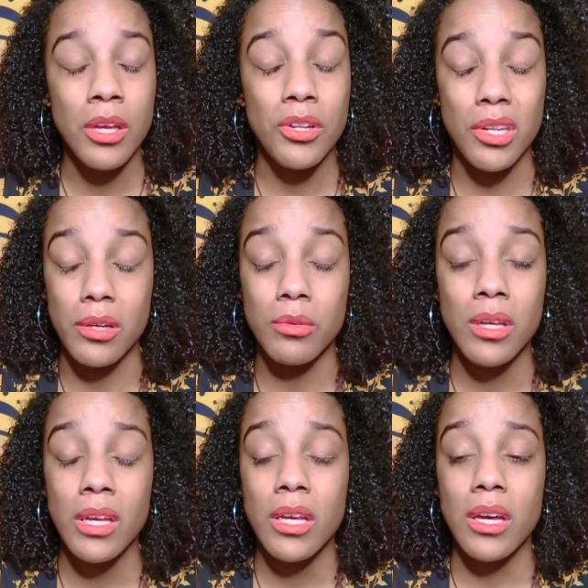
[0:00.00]
no
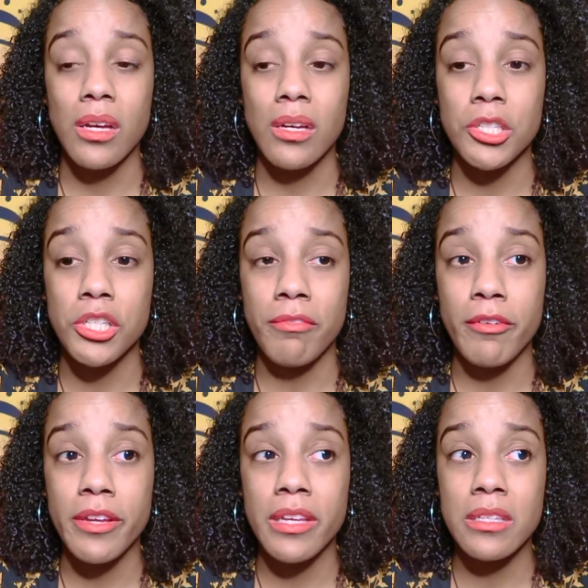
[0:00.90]
uh,
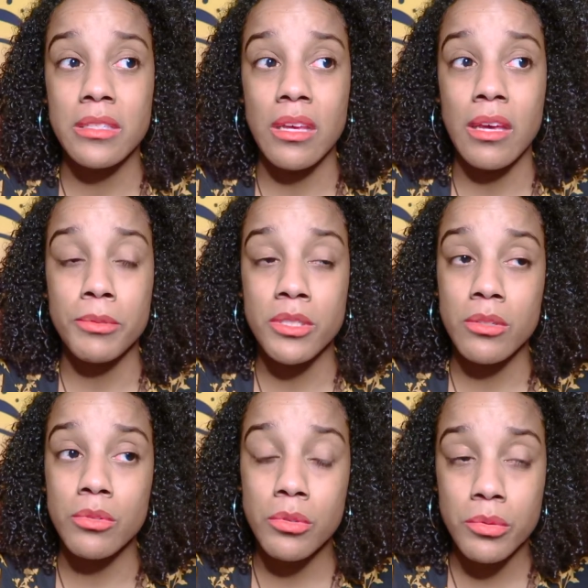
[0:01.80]
jeffree is
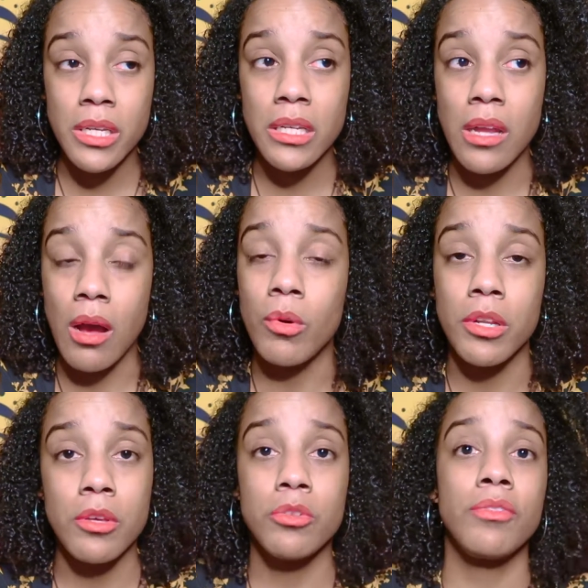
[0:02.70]
absolutely not one
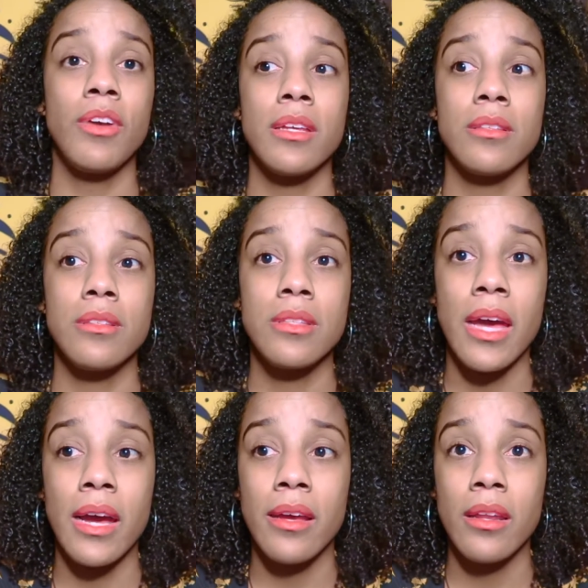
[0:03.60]
of those friends
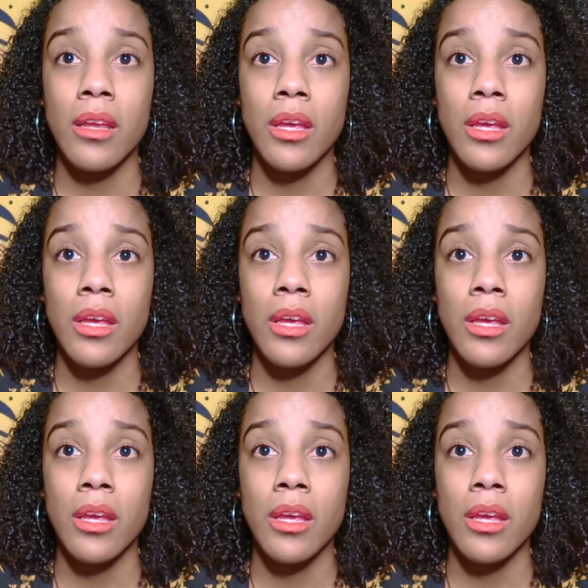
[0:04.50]
that